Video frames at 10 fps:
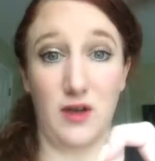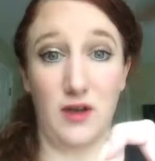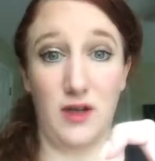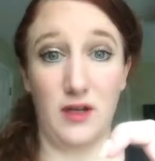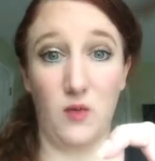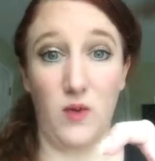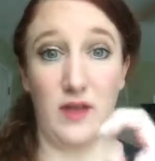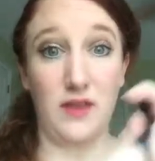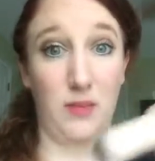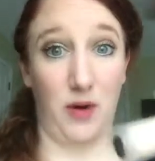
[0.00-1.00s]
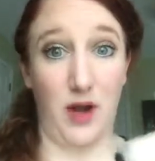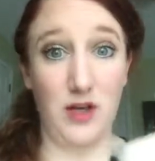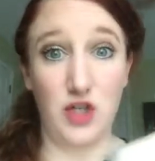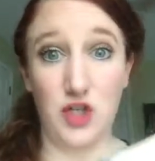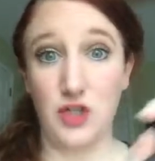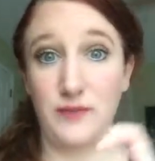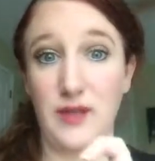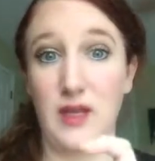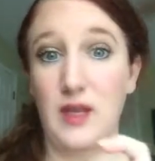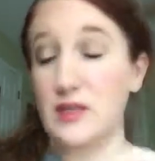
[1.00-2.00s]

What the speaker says: this on with a brush.